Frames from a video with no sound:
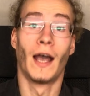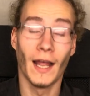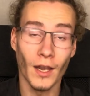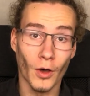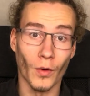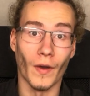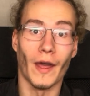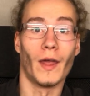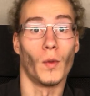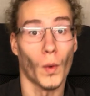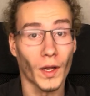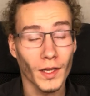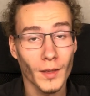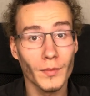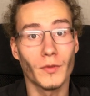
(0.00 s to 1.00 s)
Hello and
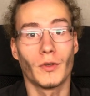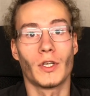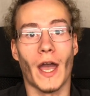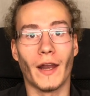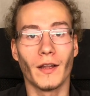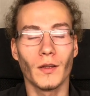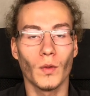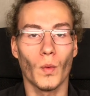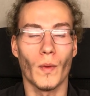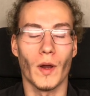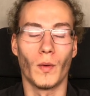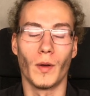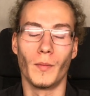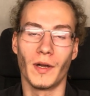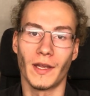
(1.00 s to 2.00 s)
welcome to channel
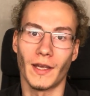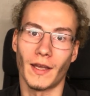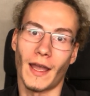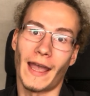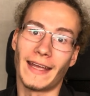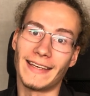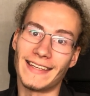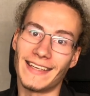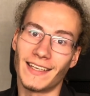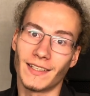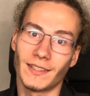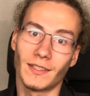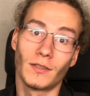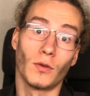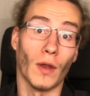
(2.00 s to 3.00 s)
where we bring
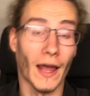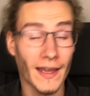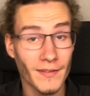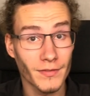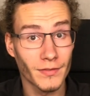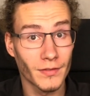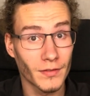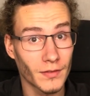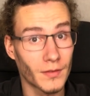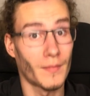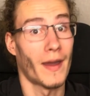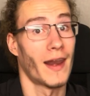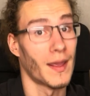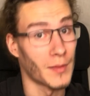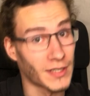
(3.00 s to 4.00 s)
ideas to life.
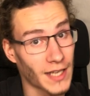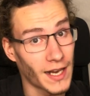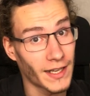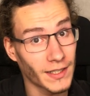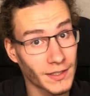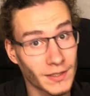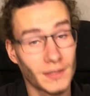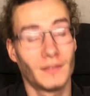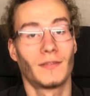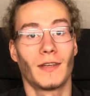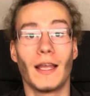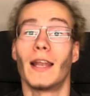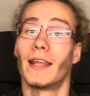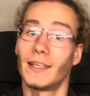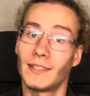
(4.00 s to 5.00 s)
My name is Alex
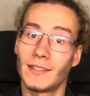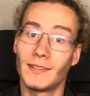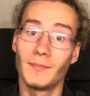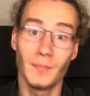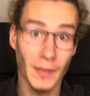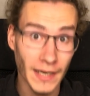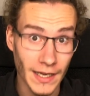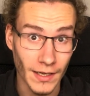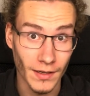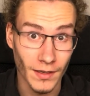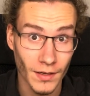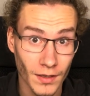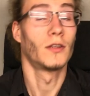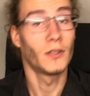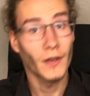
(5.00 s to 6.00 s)
and let's
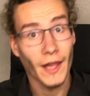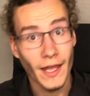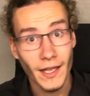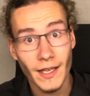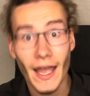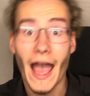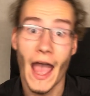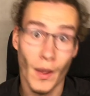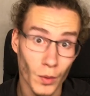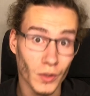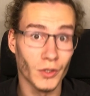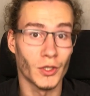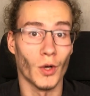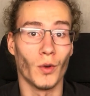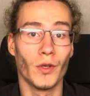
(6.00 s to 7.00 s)
begin. Today I
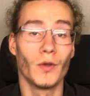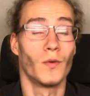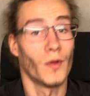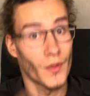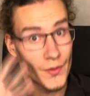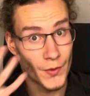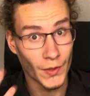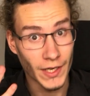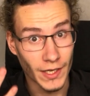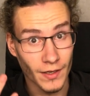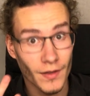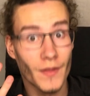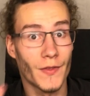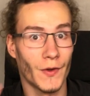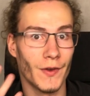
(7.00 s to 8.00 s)
will show you
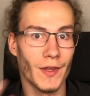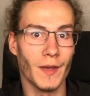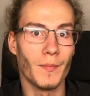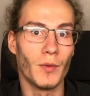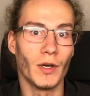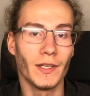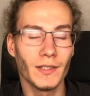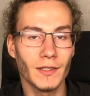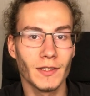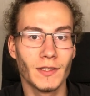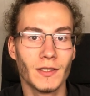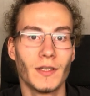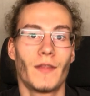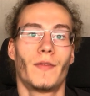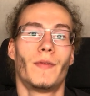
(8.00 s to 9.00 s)
3 3D
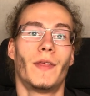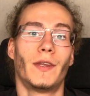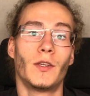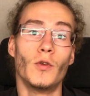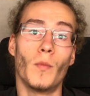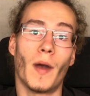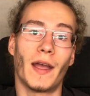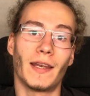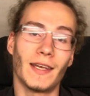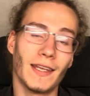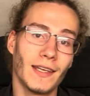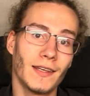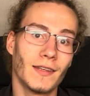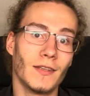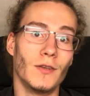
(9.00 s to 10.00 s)
prints that you might
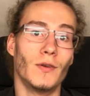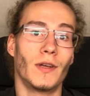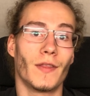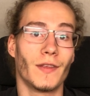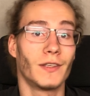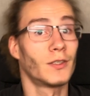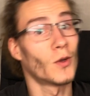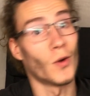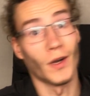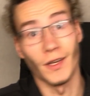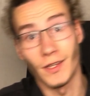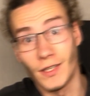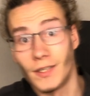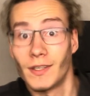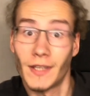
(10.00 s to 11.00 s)
need during this
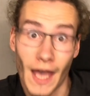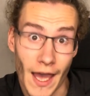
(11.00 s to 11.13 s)
quarantine